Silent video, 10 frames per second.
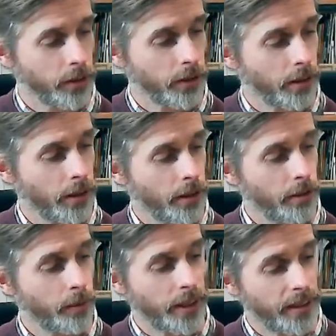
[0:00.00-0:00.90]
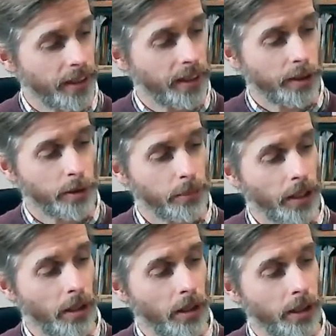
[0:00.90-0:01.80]
We can hear that's a bit
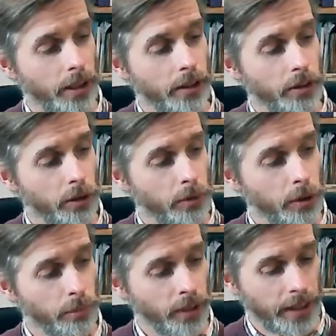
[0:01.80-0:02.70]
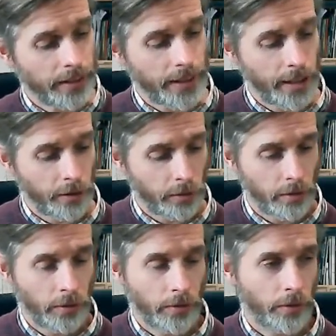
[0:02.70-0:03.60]
high, so we just bring it down
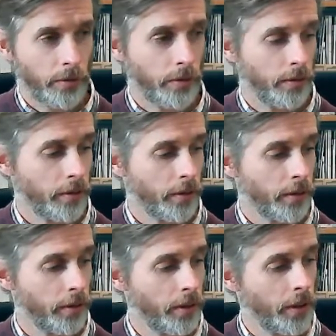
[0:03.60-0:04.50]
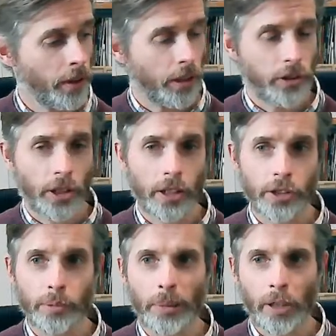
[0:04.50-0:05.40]
until it's
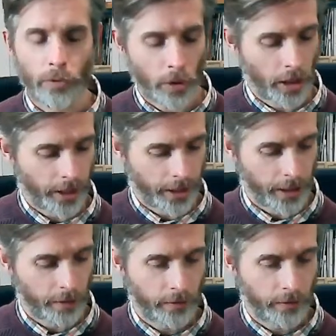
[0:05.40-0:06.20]
about right again.